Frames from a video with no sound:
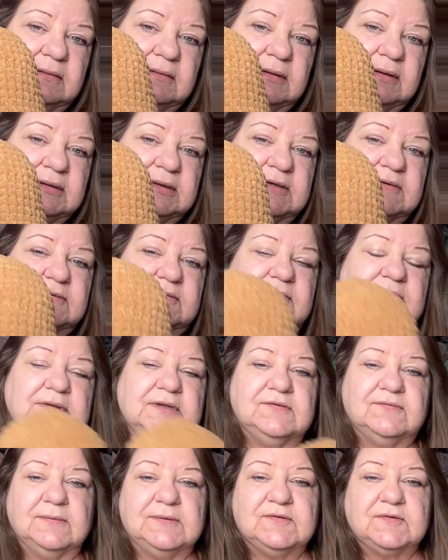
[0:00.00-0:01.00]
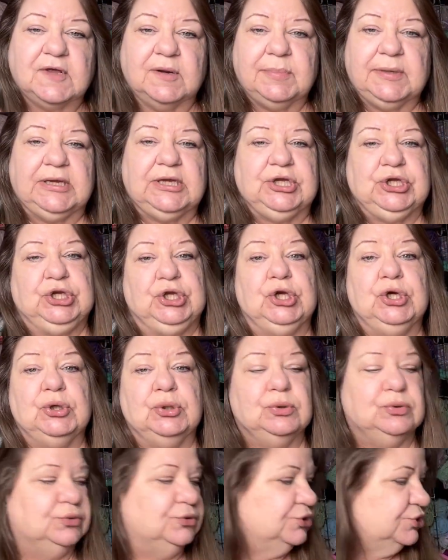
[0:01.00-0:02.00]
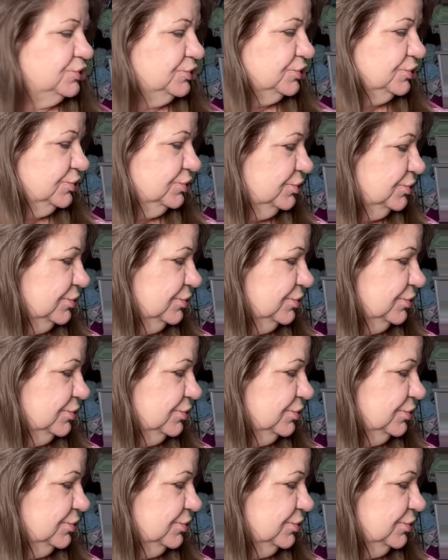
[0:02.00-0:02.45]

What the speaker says: This one's gonna be huge.